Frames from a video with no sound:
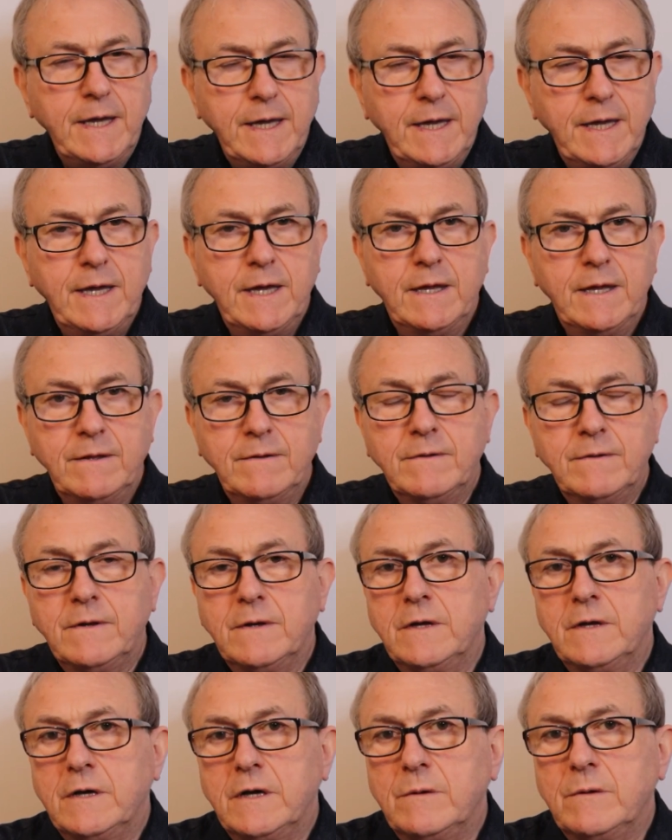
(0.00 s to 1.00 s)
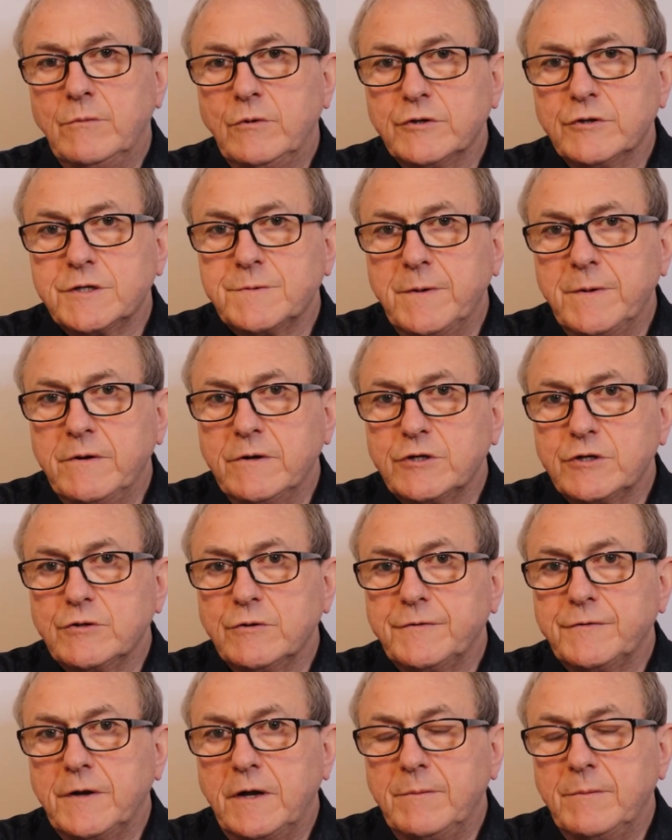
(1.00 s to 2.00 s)
in a more
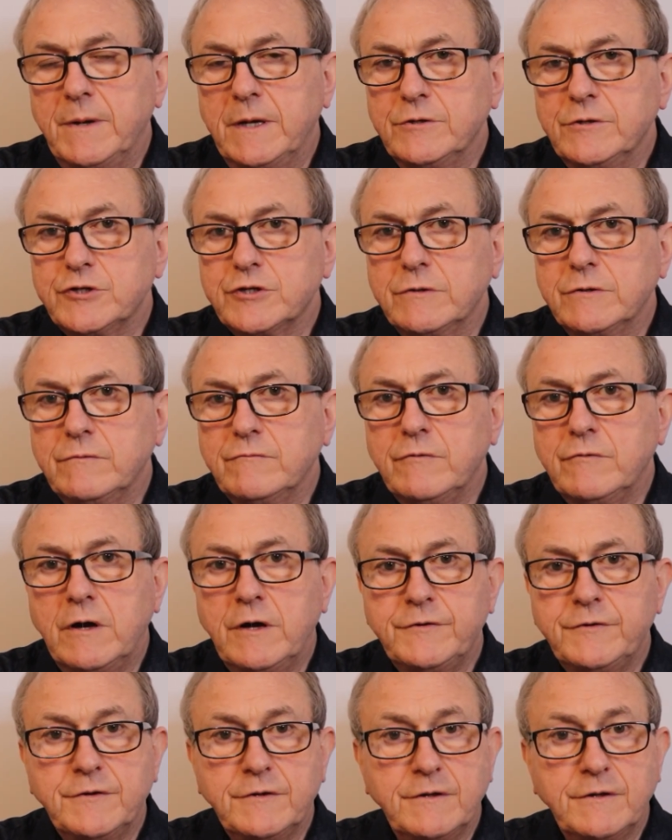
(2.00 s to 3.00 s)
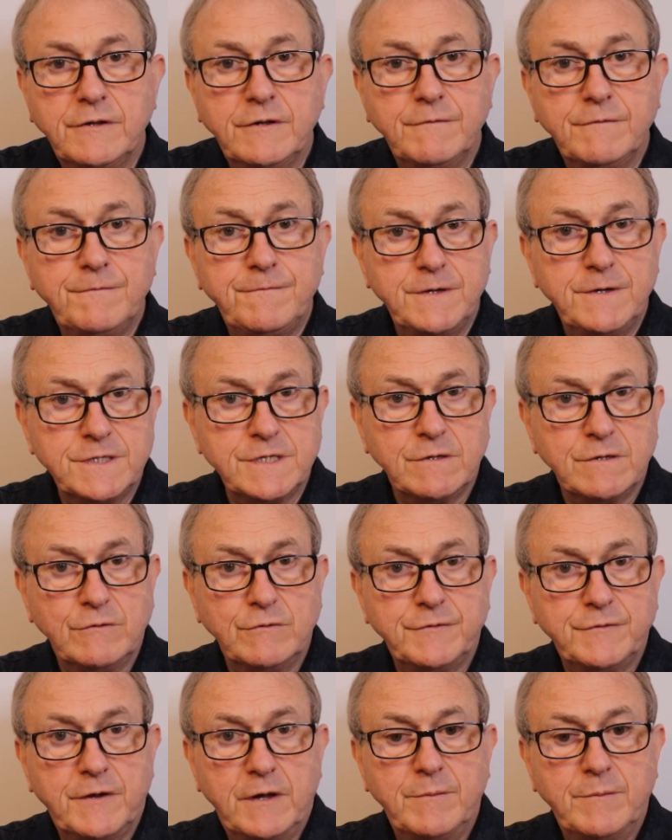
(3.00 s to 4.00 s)
spiritual dimension rather than a
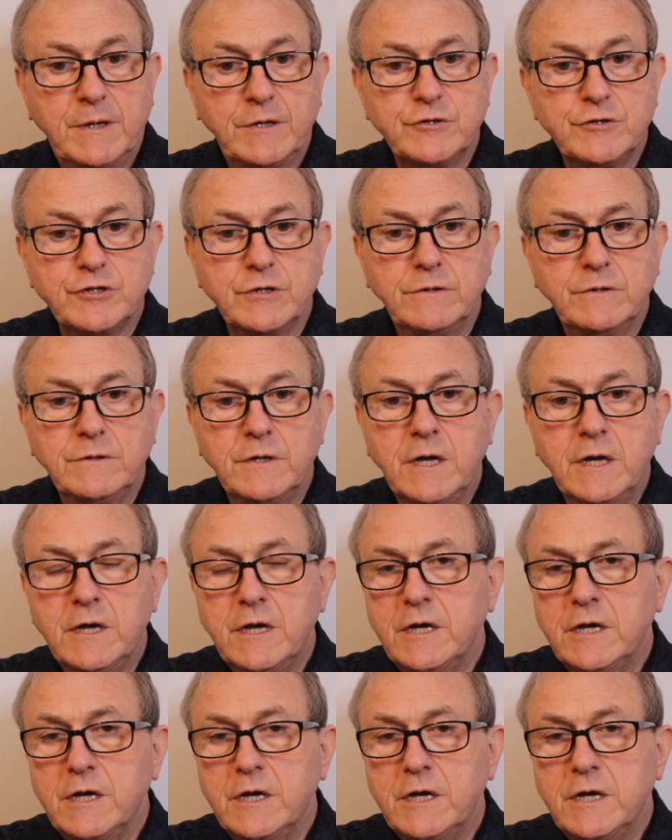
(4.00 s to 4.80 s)
physical dimension.